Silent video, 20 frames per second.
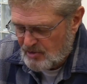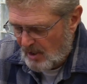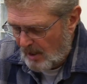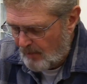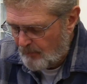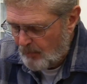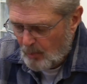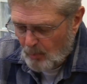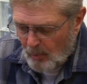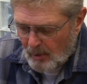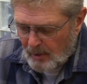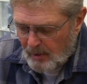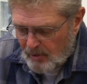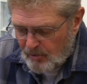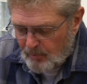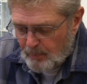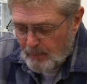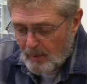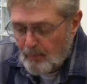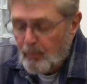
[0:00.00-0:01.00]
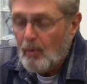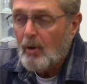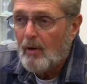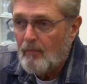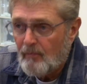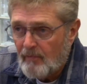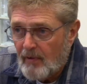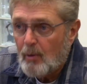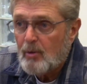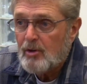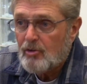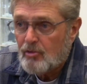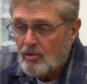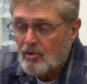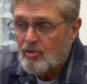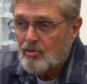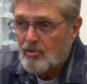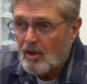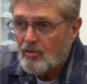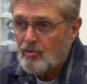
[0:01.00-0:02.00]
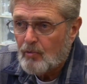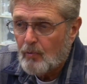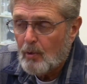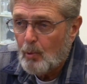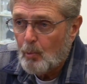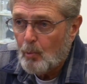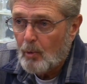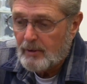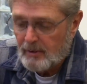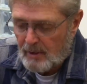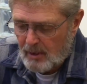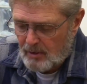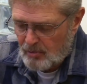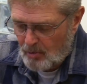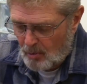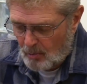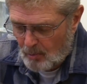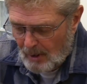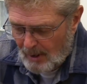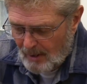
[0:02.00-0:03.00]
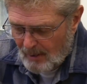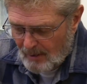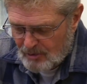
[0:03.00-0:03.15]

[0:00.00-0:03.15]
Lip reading: Every one of these people are very successful at what they do.